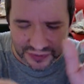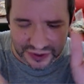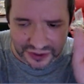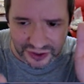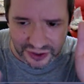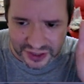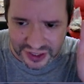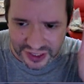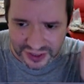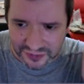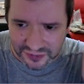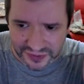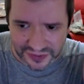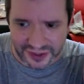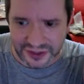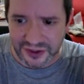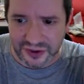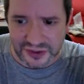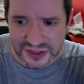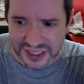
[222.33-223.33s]
Look, anyone that
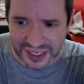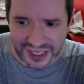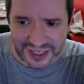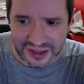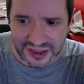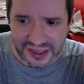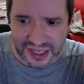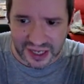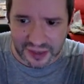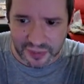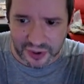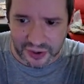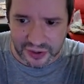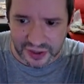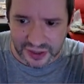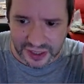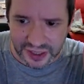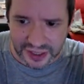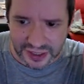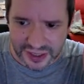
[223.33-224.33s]
knows anything about
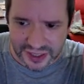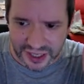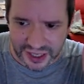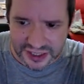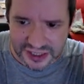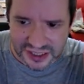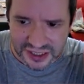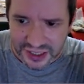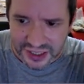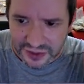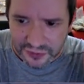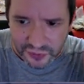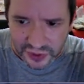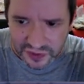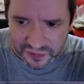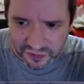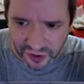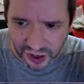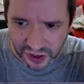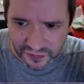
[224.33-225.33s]
guns,
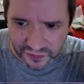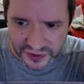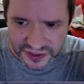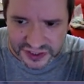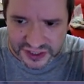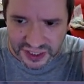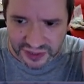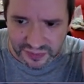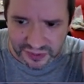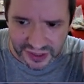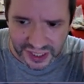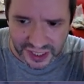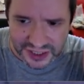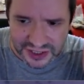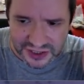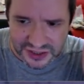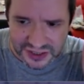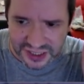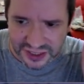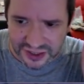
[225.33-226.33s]
revolvers, double action,
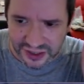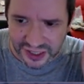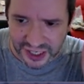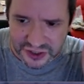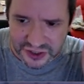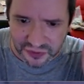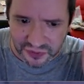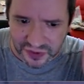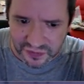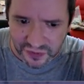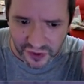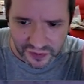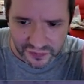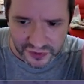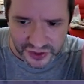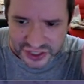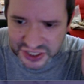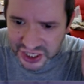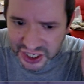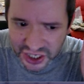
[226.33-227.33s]
single action revolvers,